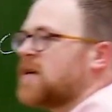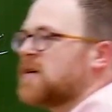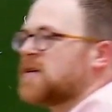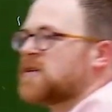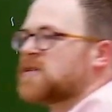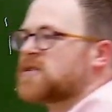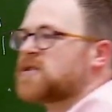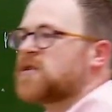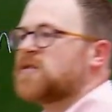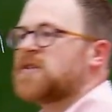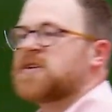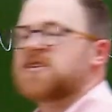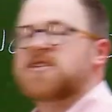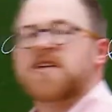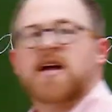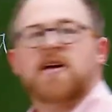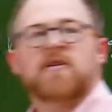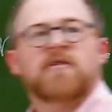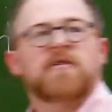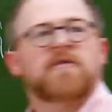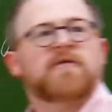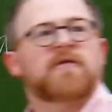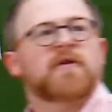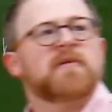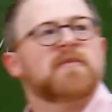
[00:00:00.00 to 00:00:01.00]
So the
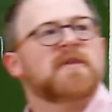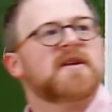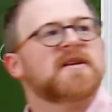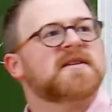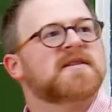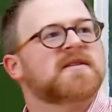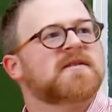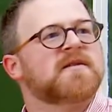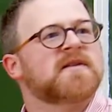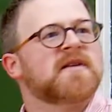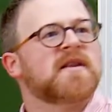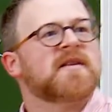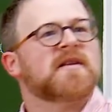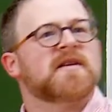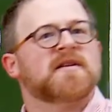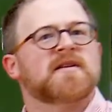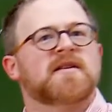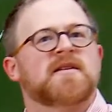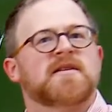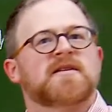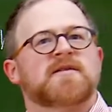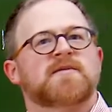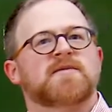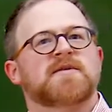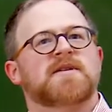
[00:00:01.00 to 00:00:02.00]
general form of this,
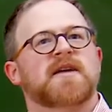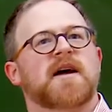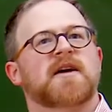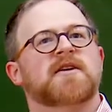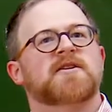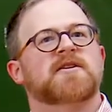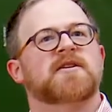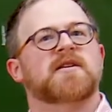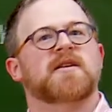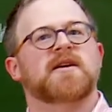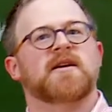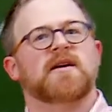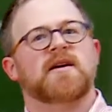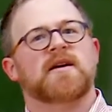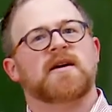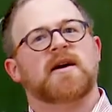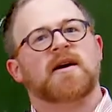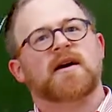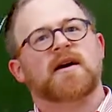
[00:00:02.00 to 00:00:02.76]
this was actually,